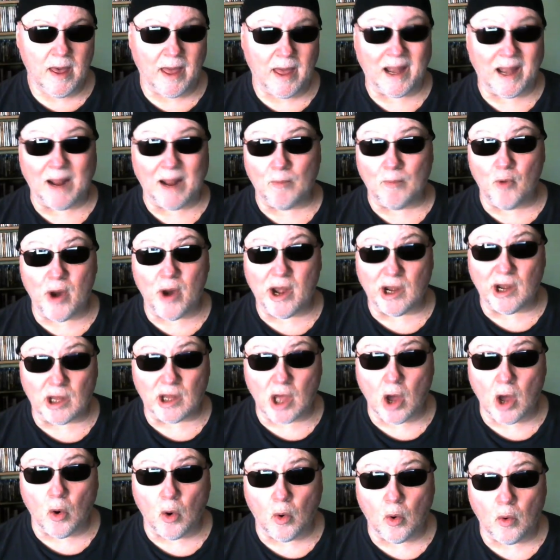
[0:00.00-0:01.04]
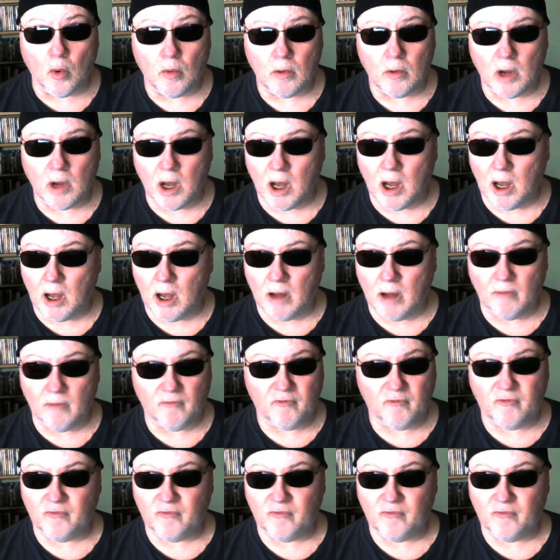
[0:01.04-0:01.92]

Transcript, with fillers: And I'm ready to go. Uh,